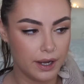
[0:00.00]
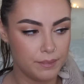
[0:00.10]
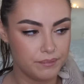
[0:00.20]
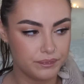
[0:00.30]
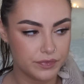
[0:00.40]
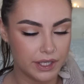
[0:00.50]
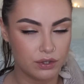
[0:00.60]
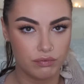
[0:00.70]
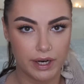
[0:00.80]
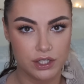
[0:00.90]
in
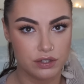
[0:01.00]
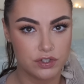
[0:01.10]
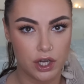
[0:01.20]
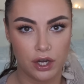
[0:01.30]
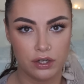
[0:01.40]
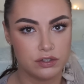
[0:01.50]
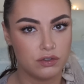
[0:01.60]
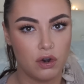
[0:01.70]
a range of tones.